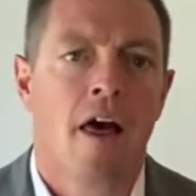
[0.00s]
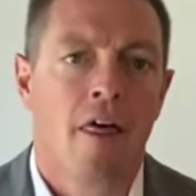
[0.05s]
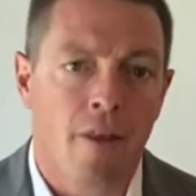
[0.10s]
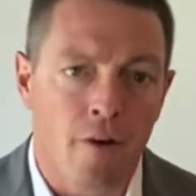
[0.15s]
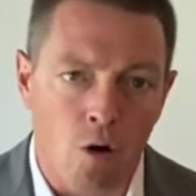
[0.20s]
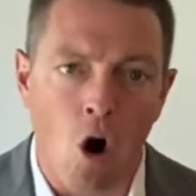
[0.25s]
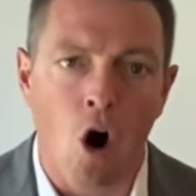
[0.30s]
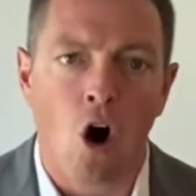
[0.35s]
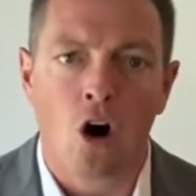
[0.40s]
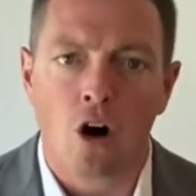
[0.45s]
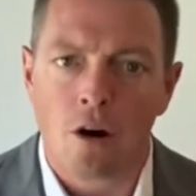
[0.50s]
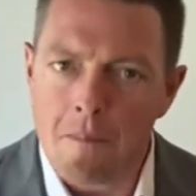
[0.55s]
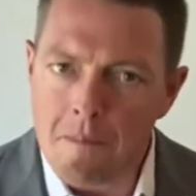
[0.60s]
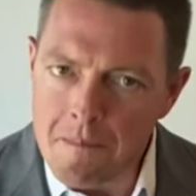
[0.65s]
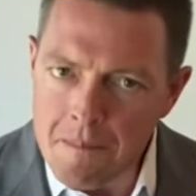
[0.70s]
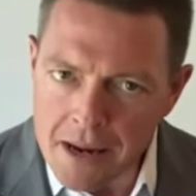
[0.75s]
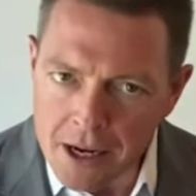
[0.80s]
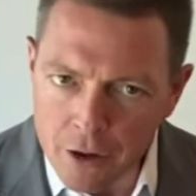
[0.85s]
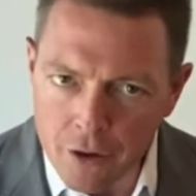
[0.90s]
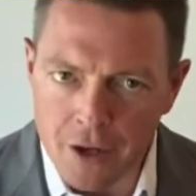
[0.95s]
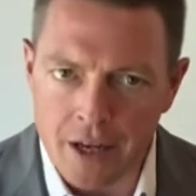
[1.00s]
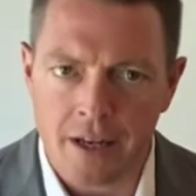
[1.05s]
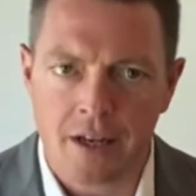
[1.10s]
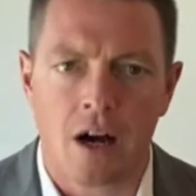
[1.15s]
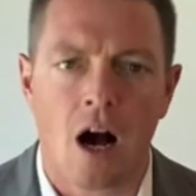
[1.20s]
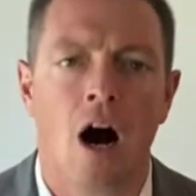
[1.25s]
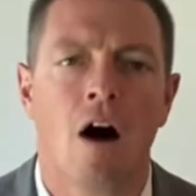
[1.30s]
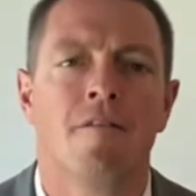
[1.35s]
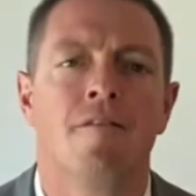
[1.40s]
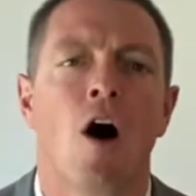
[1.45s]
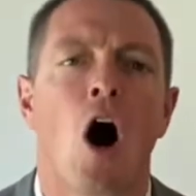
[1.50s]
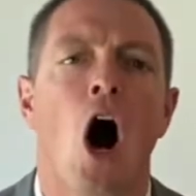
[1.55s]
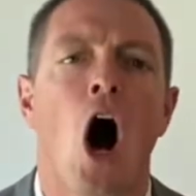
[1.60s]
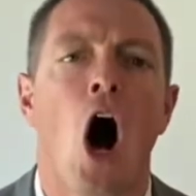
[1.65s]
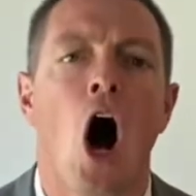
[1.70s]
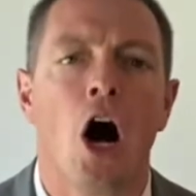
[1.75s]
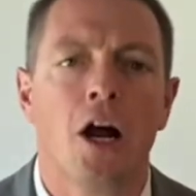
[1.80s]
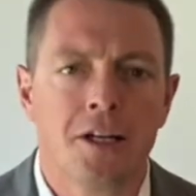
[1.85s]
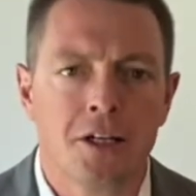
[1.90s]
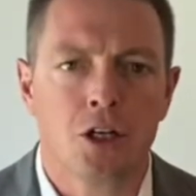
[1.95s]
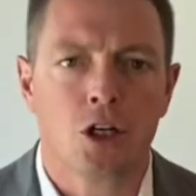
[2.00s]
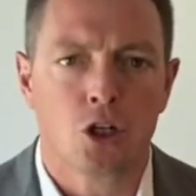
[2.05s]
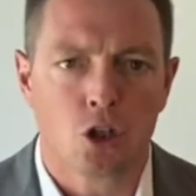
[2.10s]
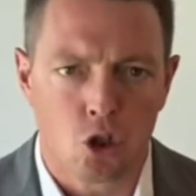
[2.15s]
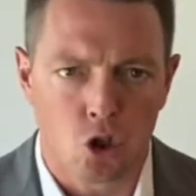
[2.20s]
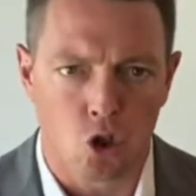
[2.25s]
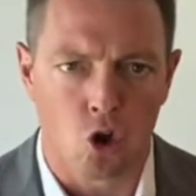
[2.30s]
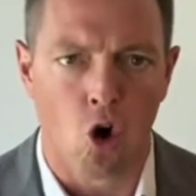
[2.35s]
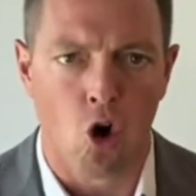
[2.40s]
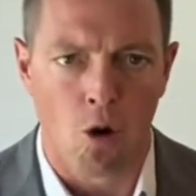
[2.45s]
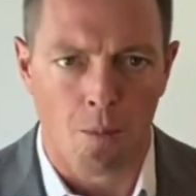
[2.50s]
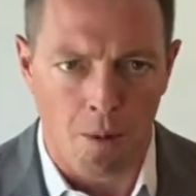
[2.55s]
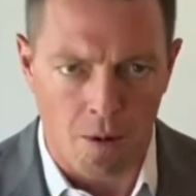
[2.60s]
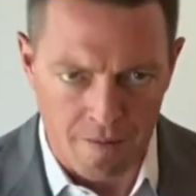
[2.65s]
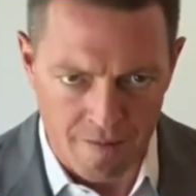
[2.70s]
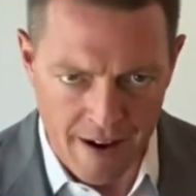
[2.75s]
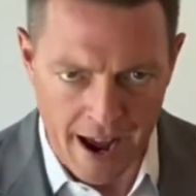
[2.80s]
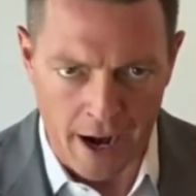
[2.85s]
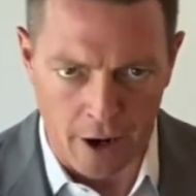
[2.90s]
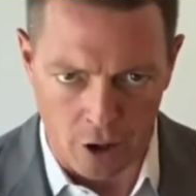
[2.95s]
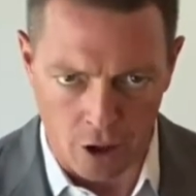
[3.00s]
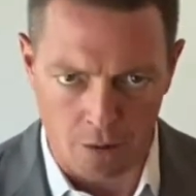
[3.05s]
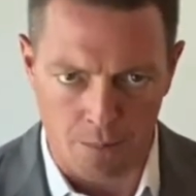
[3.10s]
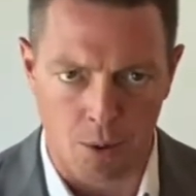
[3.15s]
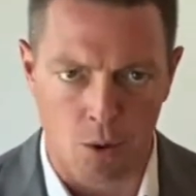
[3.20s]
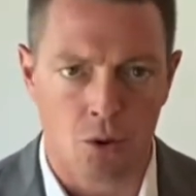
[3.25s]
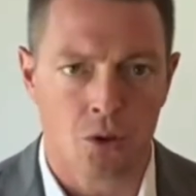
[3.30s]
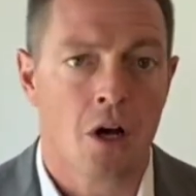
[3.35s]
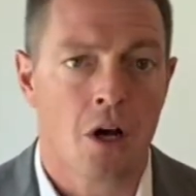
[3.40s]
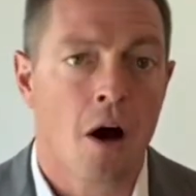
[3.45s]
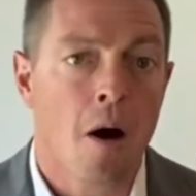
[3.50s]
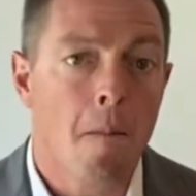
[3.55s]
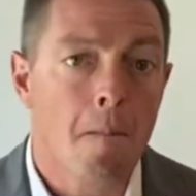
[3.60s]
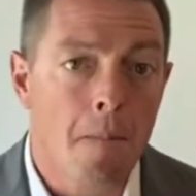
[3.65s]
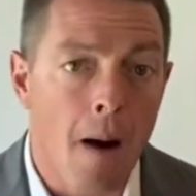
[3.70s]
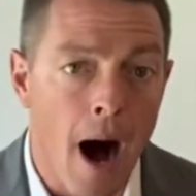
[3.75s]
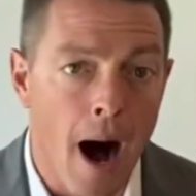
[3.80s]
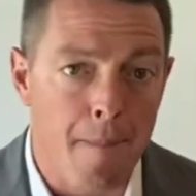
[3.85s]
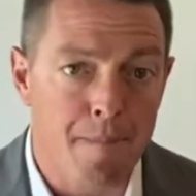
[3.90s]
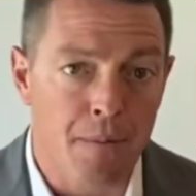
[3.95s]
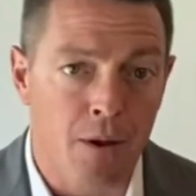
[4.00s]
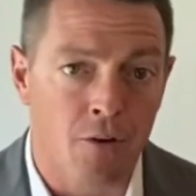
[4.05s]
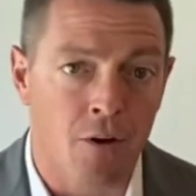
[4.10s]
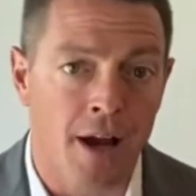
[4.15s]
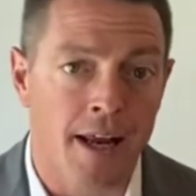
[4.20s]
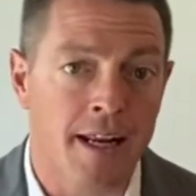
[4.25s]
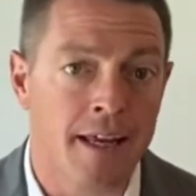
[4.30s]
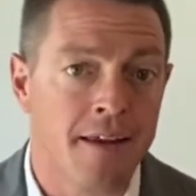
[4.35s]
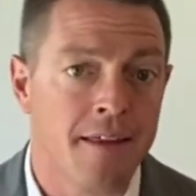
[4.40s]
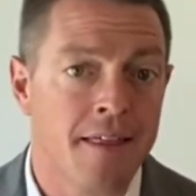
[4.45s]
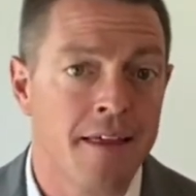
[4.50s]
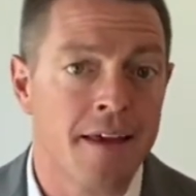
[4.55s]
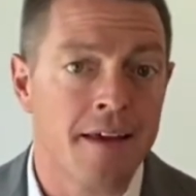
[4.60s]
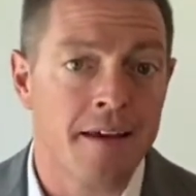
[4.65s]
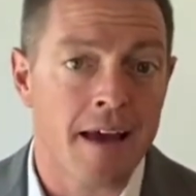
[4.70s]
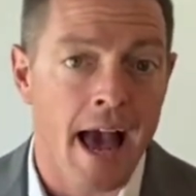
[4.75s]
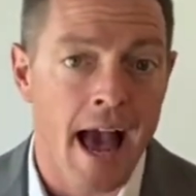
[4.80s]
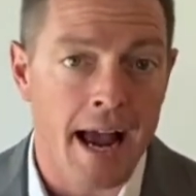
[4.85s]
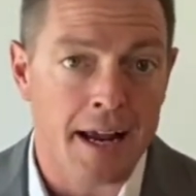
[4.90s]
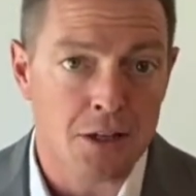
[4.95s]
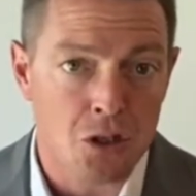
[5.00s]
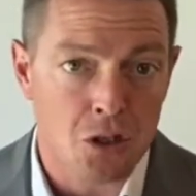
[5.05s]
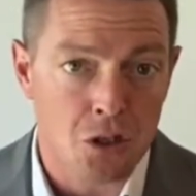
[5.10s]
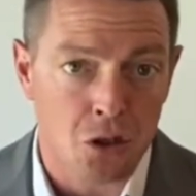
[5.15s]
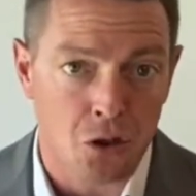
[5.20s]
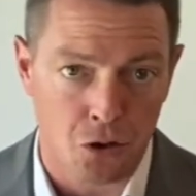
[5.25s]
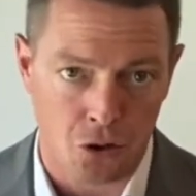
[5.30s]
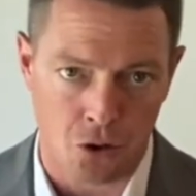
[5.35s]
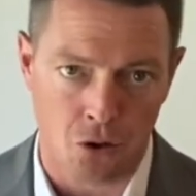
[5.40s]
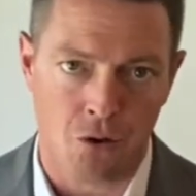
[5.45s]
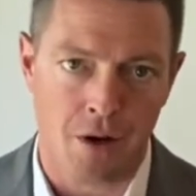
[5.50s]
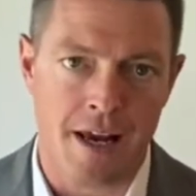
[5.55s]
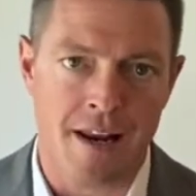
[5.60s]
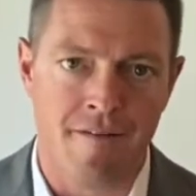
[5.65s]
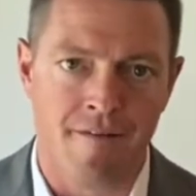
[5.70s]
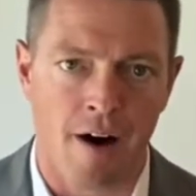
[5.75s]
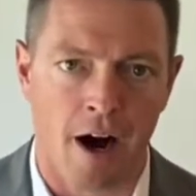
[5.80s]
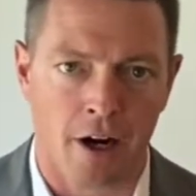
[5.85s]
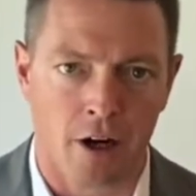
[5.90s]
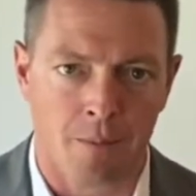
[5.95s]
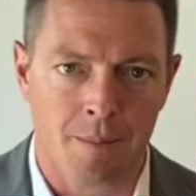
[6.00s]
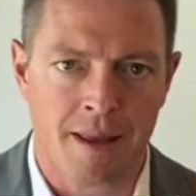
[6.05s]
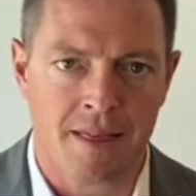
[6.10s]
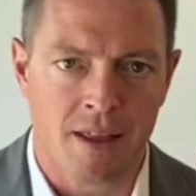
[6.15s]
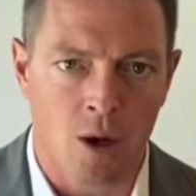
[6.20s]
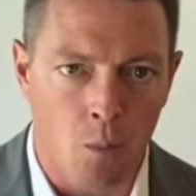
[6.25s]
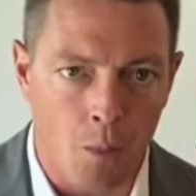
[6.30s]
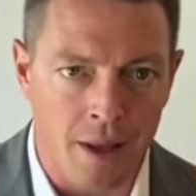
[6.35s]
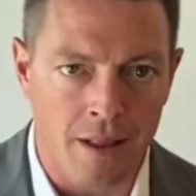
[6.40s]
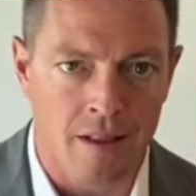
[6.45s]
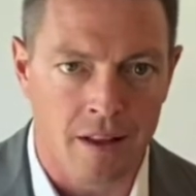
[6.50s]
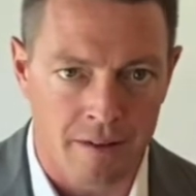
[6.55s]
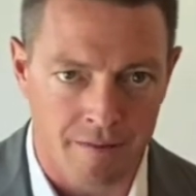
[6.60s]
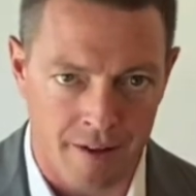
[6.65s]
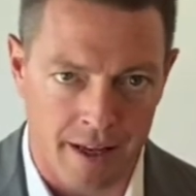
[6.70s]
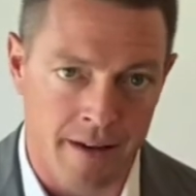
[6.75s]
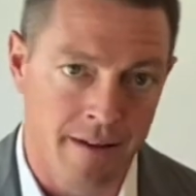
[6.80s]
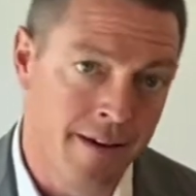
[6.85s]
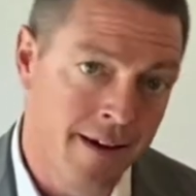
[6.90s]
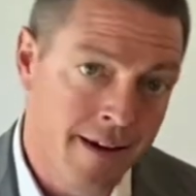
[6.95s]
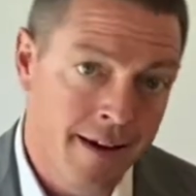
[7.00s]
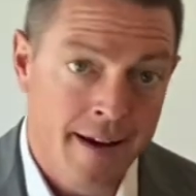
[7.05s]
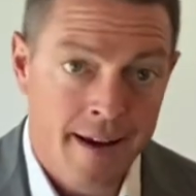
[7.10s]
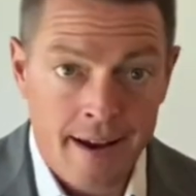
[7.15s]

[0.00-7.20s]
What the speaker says: there are a myriad of uncontrollable variables populating the external environment that we live in